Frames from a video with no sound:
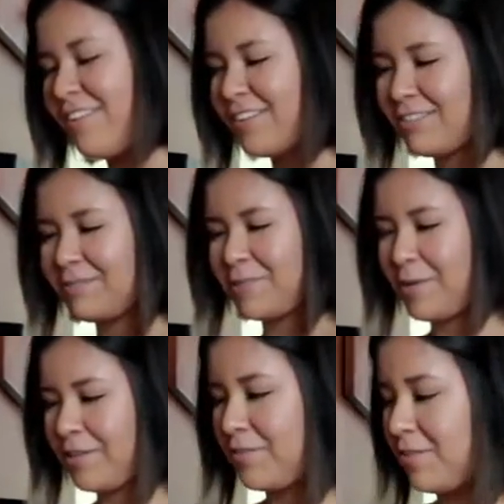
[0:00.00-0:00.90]
long do we
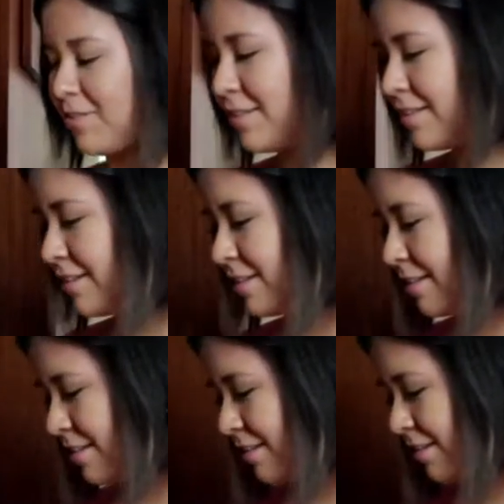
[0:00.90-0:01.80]
wait for?
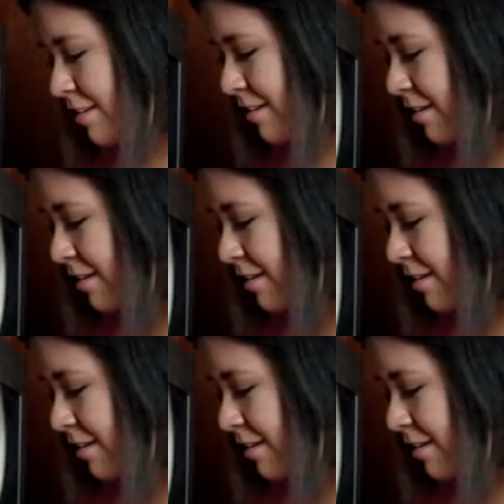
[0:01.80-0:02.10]
Whenever